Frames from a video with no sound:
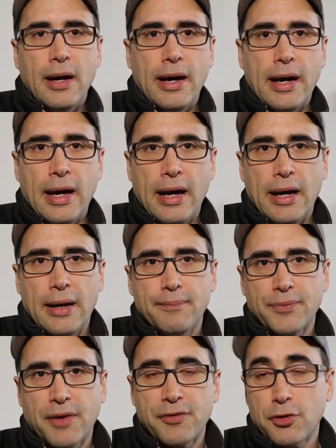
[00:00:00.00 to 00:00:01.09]

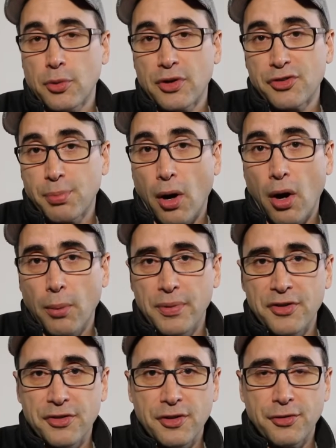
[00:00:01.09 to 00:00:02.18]
And if you're doing small
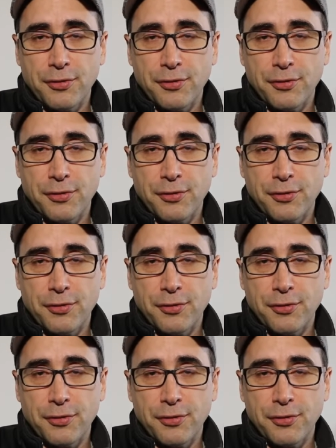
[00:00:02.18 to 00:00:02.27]
business,